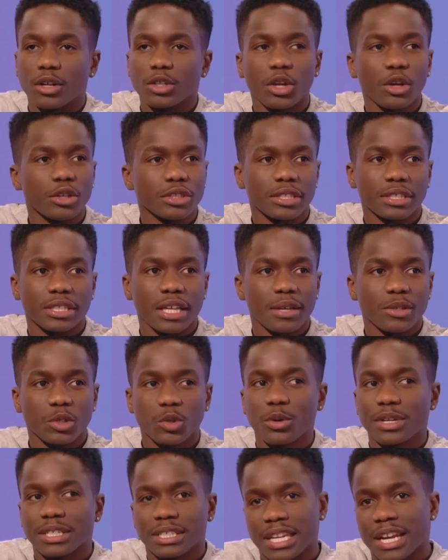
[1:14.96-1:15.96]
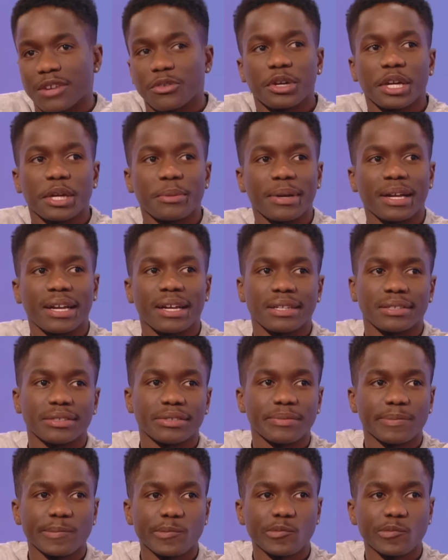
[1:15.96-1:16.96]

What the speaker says: Oh, time? Loads of times. Always sat wrong in my house.